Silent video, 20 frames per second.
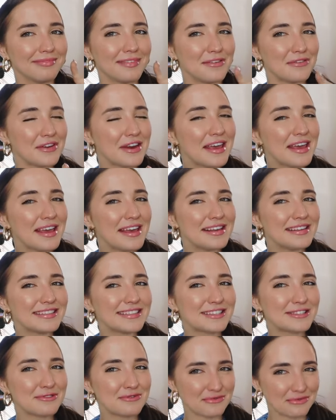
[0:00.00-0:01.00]
If it
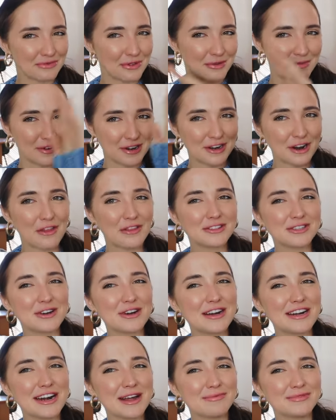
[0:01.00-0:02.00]
is, we'll put it on the
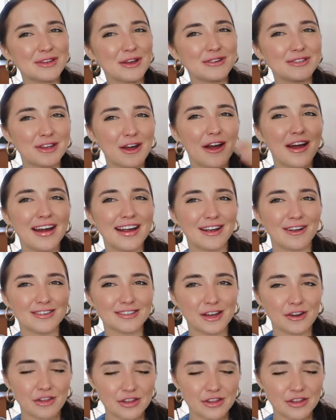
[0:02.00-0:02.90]
screen and I'm so sorry it goes